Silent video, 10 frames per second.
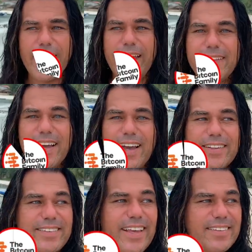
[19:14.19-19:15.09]
And
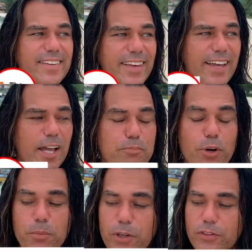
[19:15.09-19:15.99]
guys, yesterday I
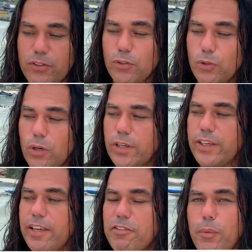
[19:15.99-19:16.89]
promised to
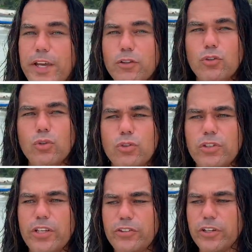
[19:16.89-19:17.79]
give away two
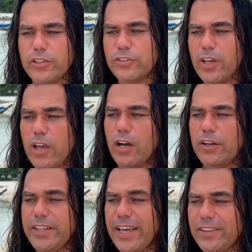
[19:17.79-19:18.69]
t-shirts
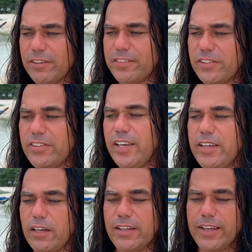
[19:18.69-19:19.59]
on the end of this
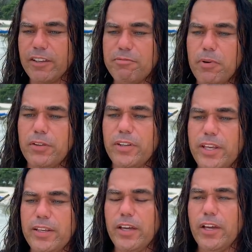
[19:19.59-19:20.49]
day, at the end of
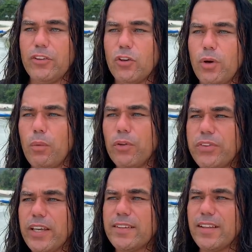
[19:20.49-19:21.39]
Monday. So it will
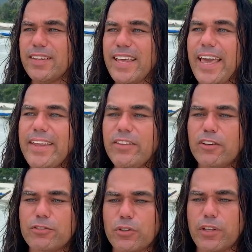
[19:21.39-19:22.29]
take till the end
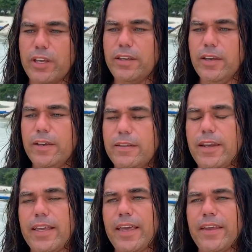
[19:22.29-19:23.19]
of today that
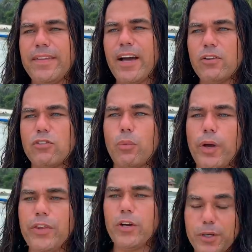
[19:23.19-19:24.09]
I can announce the
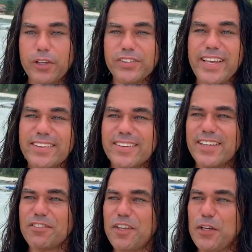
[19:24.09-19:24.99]
winner because
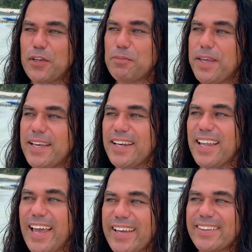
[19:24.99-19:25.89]
yesterday's video is being
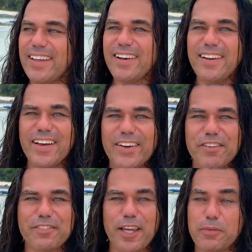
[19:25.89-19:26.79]
liked a lot
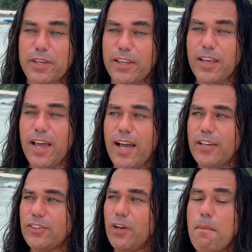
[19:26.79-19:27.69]
of times again. I
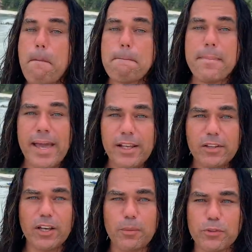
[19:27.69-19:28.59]
saw many
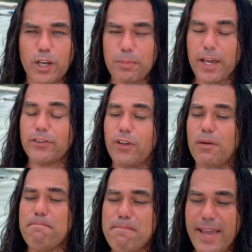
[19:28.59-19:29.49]
thumbs up, I saw
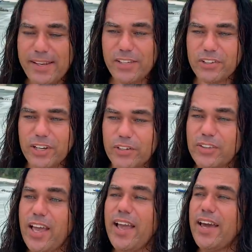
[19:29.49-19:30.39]
many shares
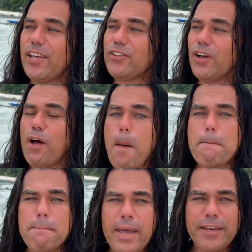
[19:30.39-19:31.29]
and I saw
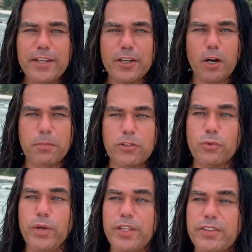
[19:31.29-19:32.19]
many comments.
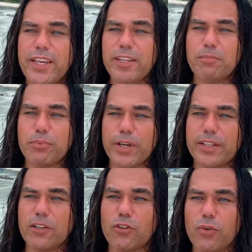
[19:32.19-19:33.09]
We did break
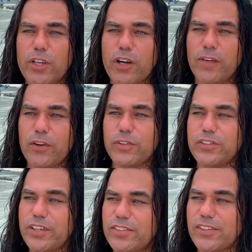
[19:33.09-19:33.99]
the 300
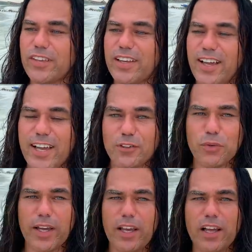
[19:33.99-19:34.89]
resistance I asked for.
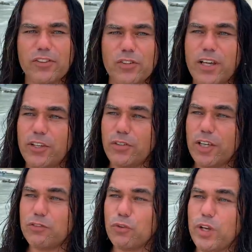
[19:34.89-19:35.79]
I asked you guys to
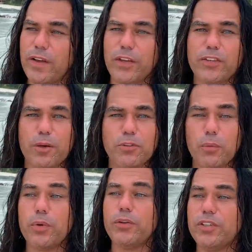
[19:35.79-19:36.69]
give 300 thumbs up.
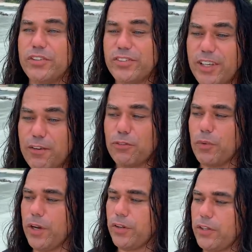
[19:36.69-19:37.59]
We received
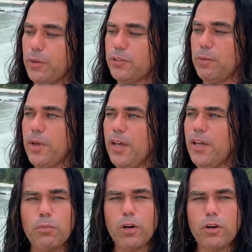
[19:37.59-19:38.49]
300 thumbs up.
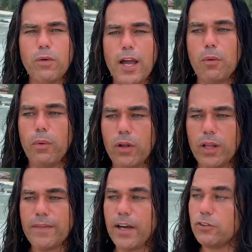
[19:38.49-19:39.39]
Tomorrow I will
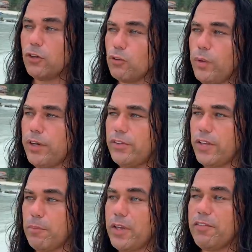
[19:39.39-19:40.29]
announce those winners
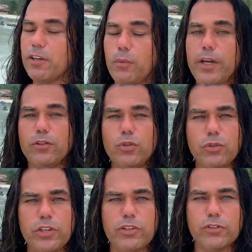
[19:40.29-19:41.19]
that I'm giving away two
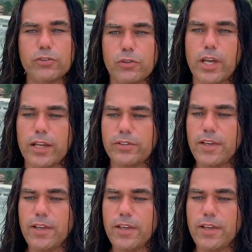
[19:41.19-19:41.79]
t-shirts to you guys.